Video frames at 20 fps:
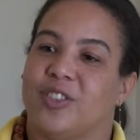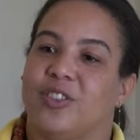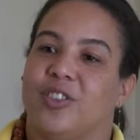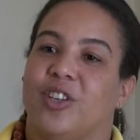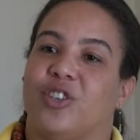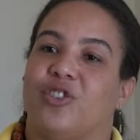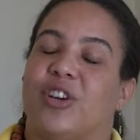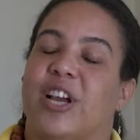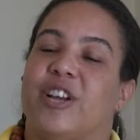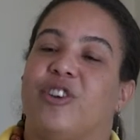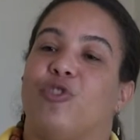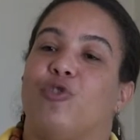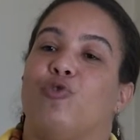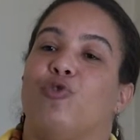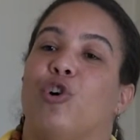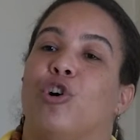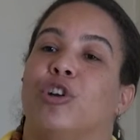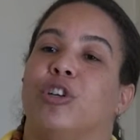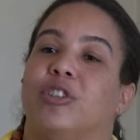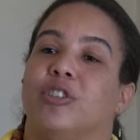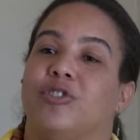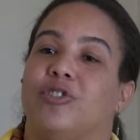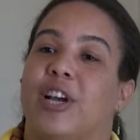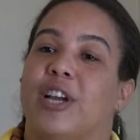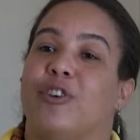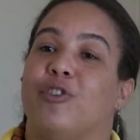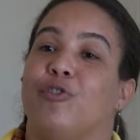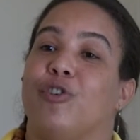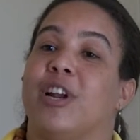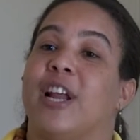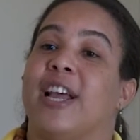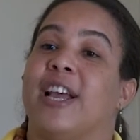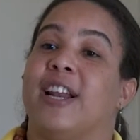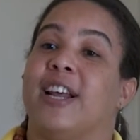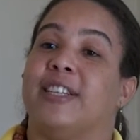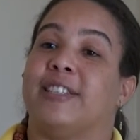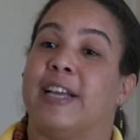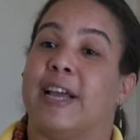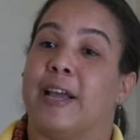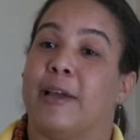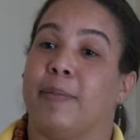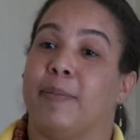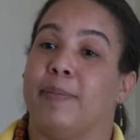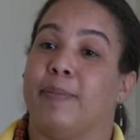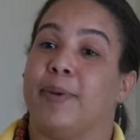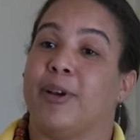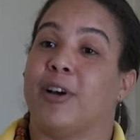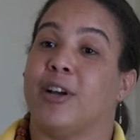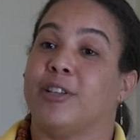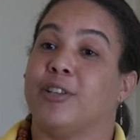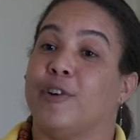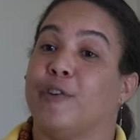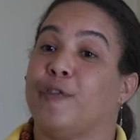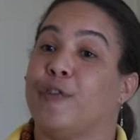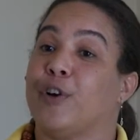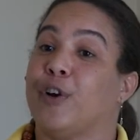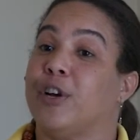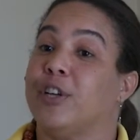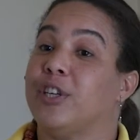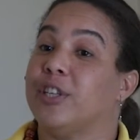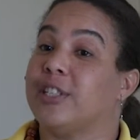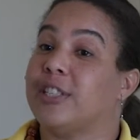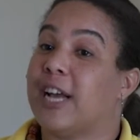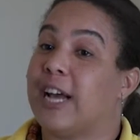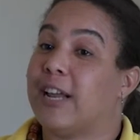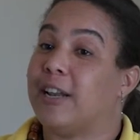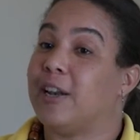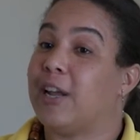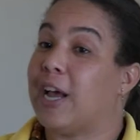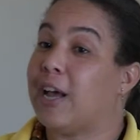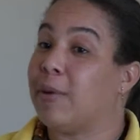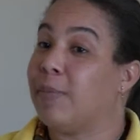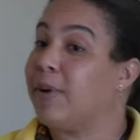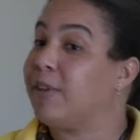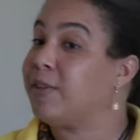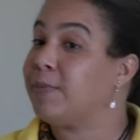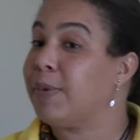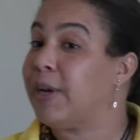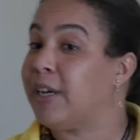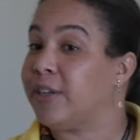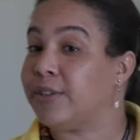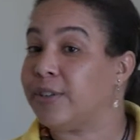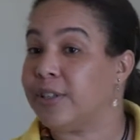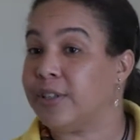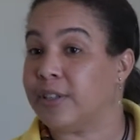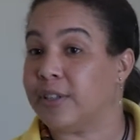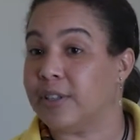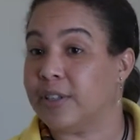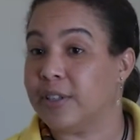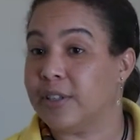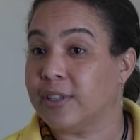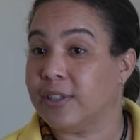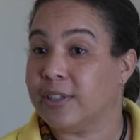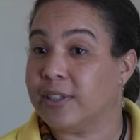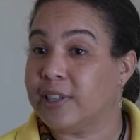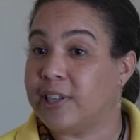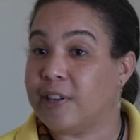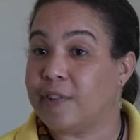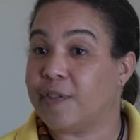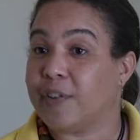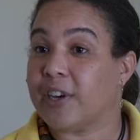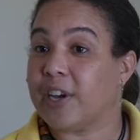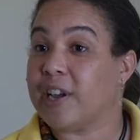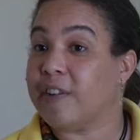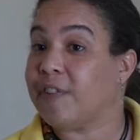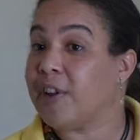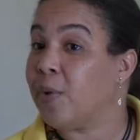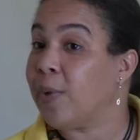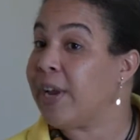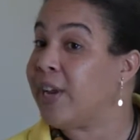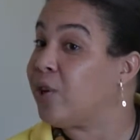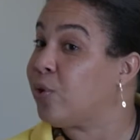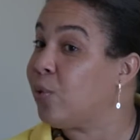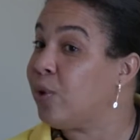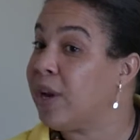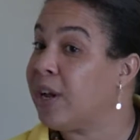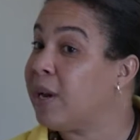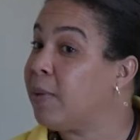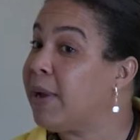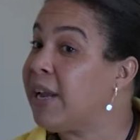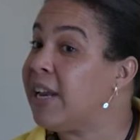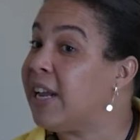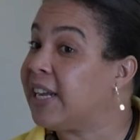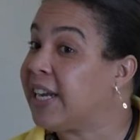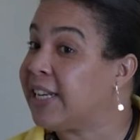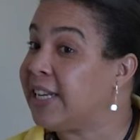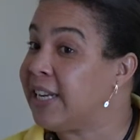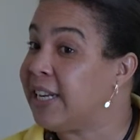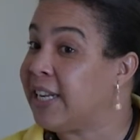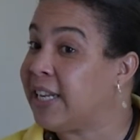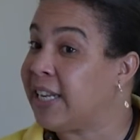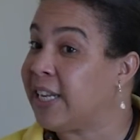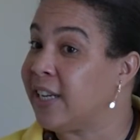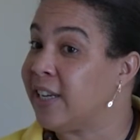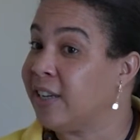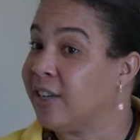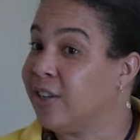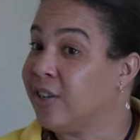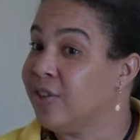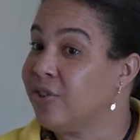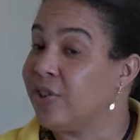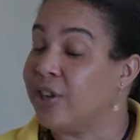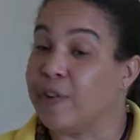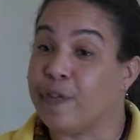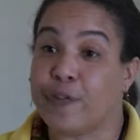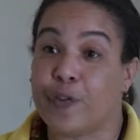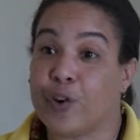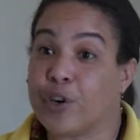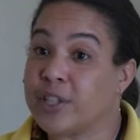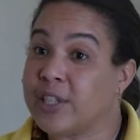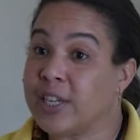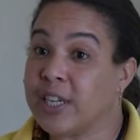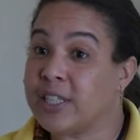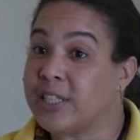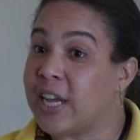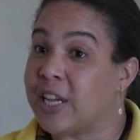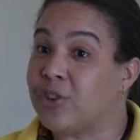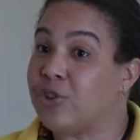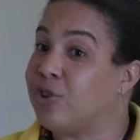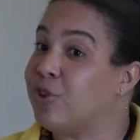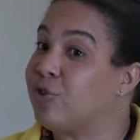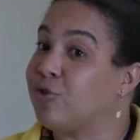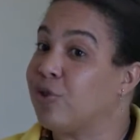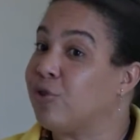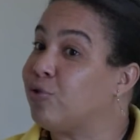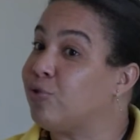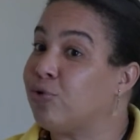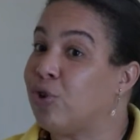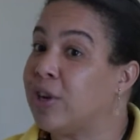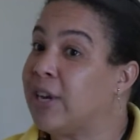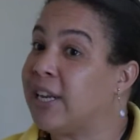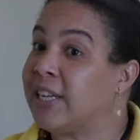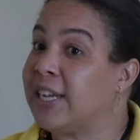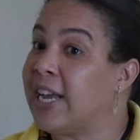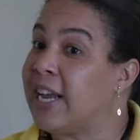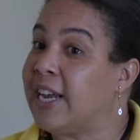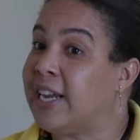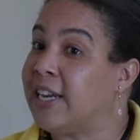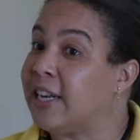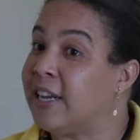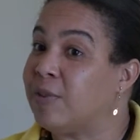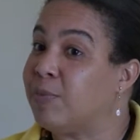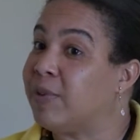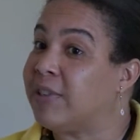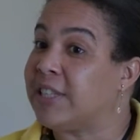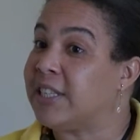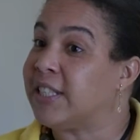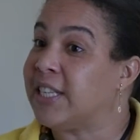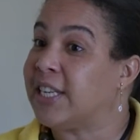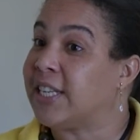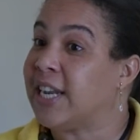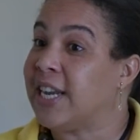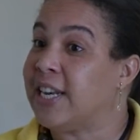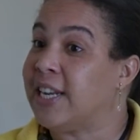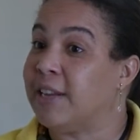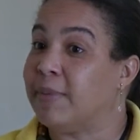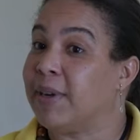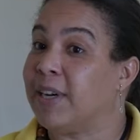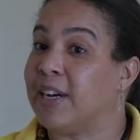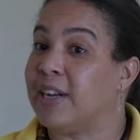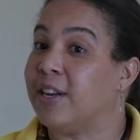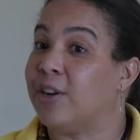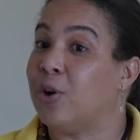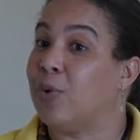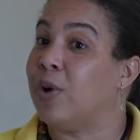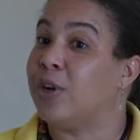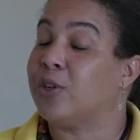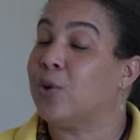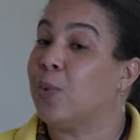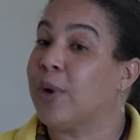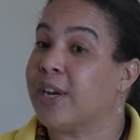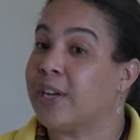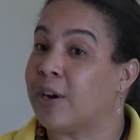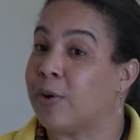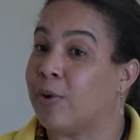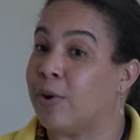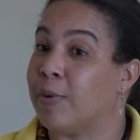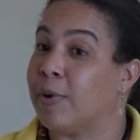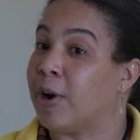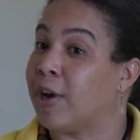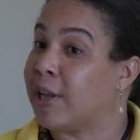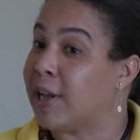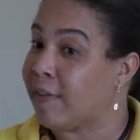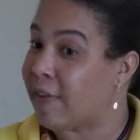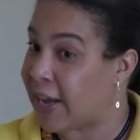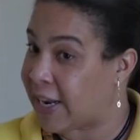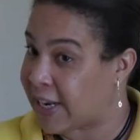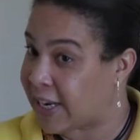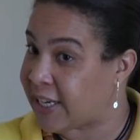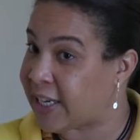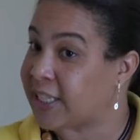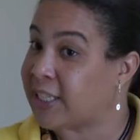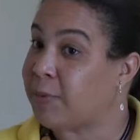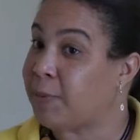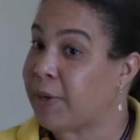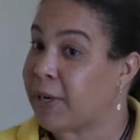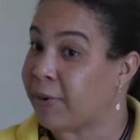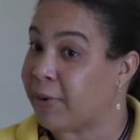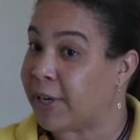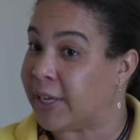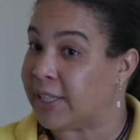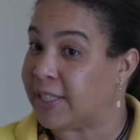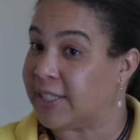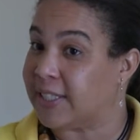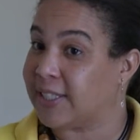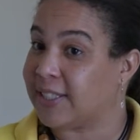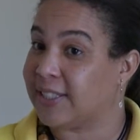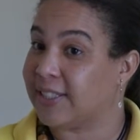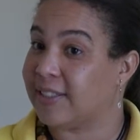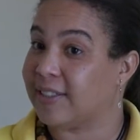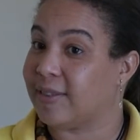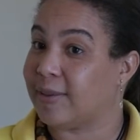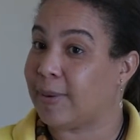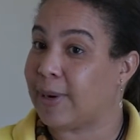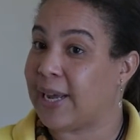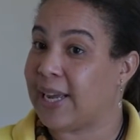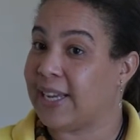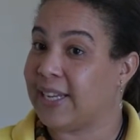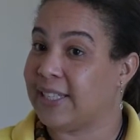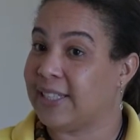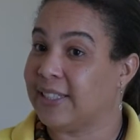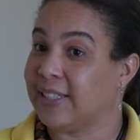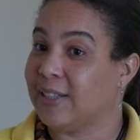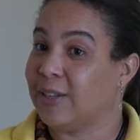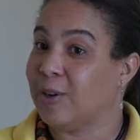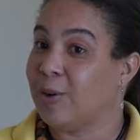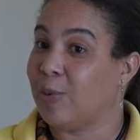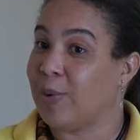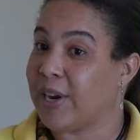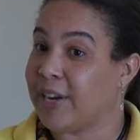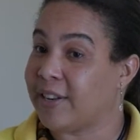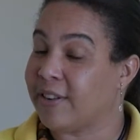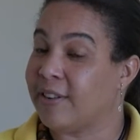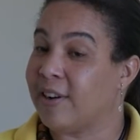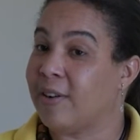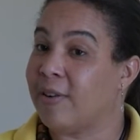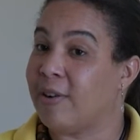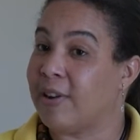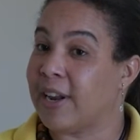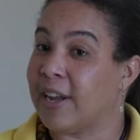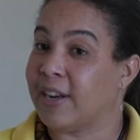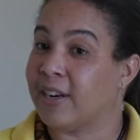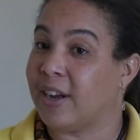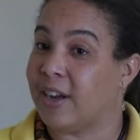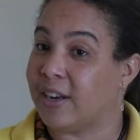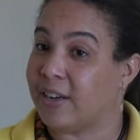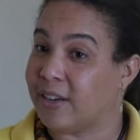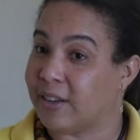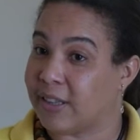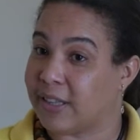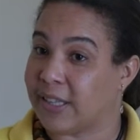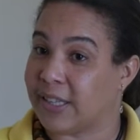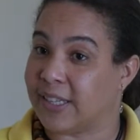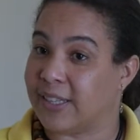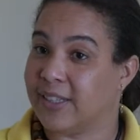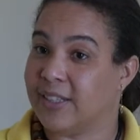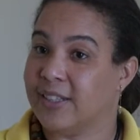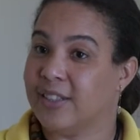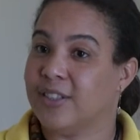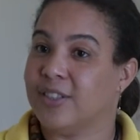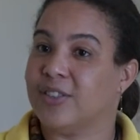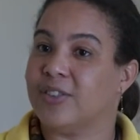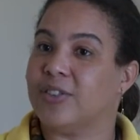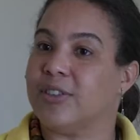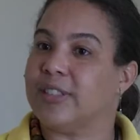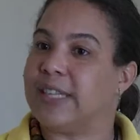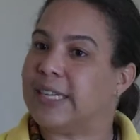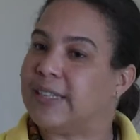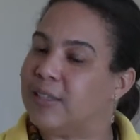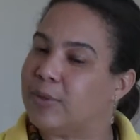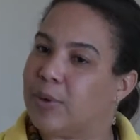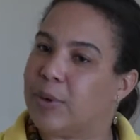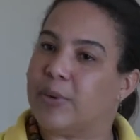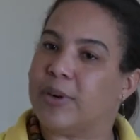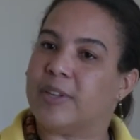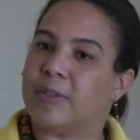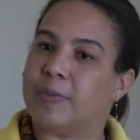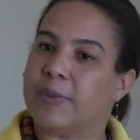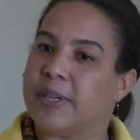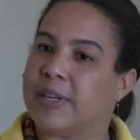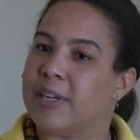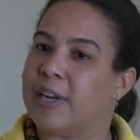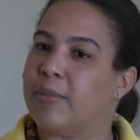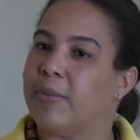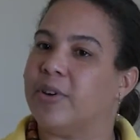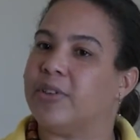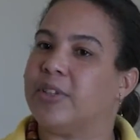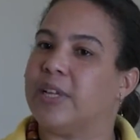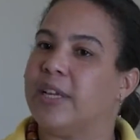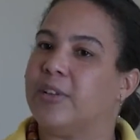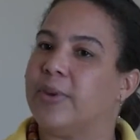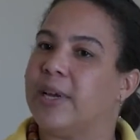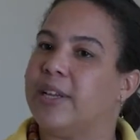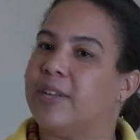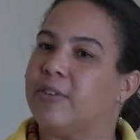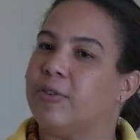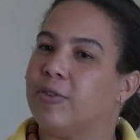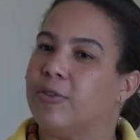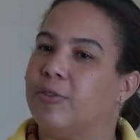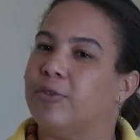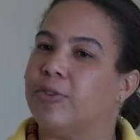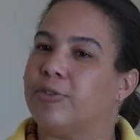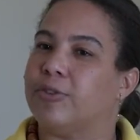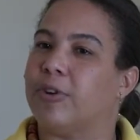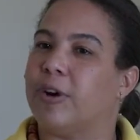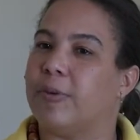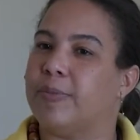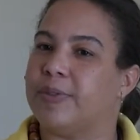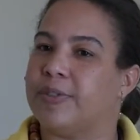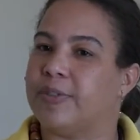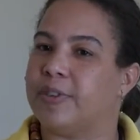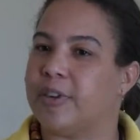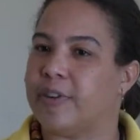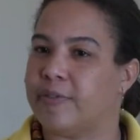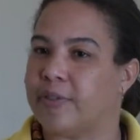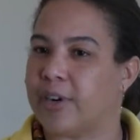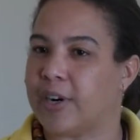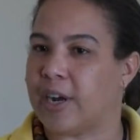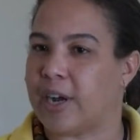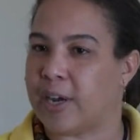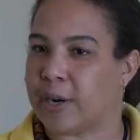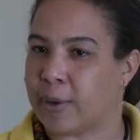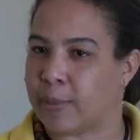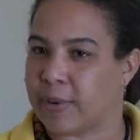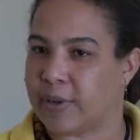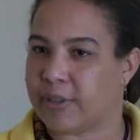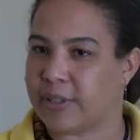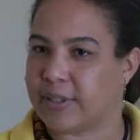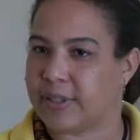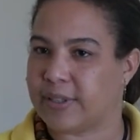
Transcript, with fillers: So try to run. Try to run ahead of time because you figure you start the animal smart, you know. They figure if they wait too long, they might not get anything. So the first thing they start to do is just run and can eat as much as they can eat because they don't want to wait around because they've had that experience, right? Waiting around and got nothing. So that is what we're speaking about. So that's why it's good to observe your animal.